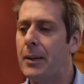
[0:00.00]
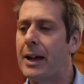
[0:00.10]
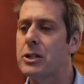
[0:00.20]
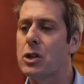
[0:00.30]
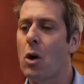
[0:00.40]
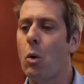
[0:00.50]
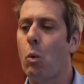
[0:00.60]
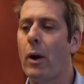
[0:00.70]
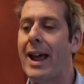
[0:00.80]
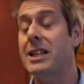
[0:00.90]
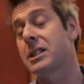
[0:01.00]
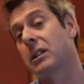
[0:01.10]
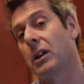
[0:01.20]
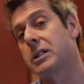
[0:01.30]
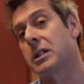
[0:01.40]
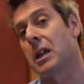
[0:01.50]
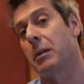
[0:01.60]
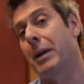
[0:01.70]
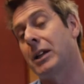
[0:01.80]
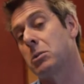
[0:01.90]
And so what ESTA does is it
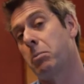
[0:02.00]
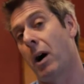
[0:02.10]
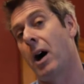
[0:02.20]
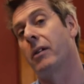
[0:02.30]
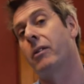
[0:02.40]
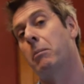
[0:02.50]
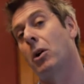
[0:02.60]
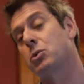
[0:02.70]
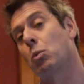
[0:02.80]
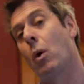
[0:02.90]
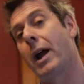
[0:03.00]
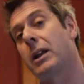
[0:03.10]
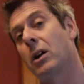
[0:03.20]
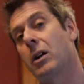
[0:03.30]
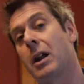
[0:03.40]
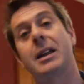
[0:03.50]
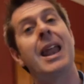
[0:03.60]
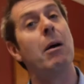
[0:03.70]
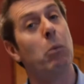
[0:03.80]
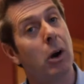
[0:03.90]
makes you part of a much wider
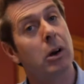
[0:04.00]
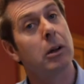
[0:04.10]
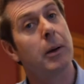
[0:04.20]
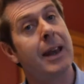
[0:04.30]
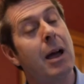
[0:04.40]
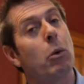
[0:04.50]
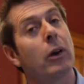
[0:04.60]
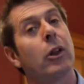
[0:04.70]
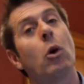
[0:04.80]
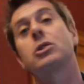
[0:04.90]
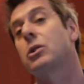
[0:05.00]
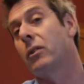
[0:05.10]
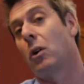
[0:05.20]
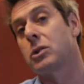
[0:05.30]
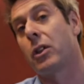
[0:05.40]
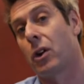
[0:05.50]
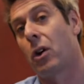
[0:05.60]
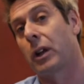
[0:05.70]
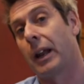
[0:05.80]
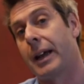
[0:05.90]
network, a network that also involves other
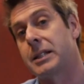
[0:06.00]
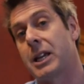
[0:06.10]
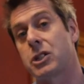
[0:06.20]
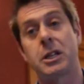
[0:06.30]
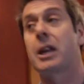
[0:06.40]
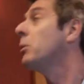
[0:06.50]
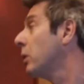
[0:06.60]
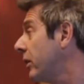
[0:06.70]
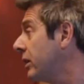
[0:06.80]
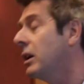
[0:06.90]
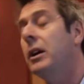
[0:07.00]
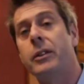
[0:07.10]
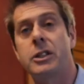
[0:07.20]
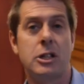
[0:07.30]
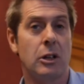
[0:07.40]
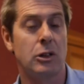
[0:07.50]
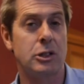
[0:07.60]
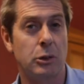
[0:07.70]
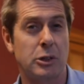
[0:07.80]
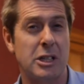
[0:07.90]
organisations. Here we're at the
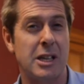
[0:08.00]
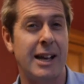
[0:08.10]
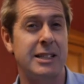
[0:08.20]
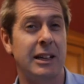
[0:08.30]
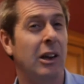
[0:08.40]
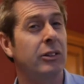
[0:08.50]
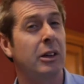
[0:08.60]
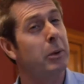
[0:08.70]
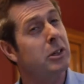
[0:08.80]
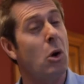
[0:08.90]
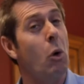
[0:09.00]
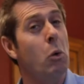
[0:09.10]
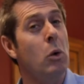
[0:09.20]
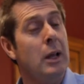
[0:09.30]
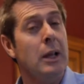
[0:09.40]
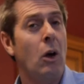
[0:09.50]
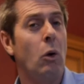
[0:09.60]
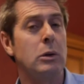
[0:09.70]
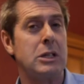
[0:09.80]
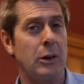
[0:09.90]
Geological Society in London, but there's a
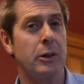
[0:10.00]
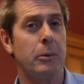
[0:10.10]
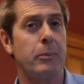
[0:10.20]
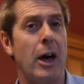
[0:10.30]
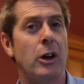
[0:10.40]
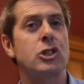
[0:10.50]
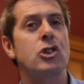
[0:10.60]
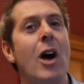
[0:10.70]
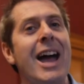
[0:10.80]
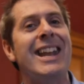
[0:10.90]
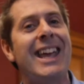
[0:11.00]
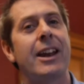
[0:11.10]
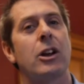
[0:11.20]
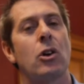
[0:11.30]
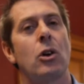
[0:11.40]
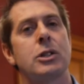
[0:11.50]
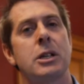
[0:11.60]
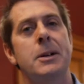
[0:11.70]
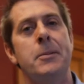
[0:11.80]
whole ton of them that are trying to get across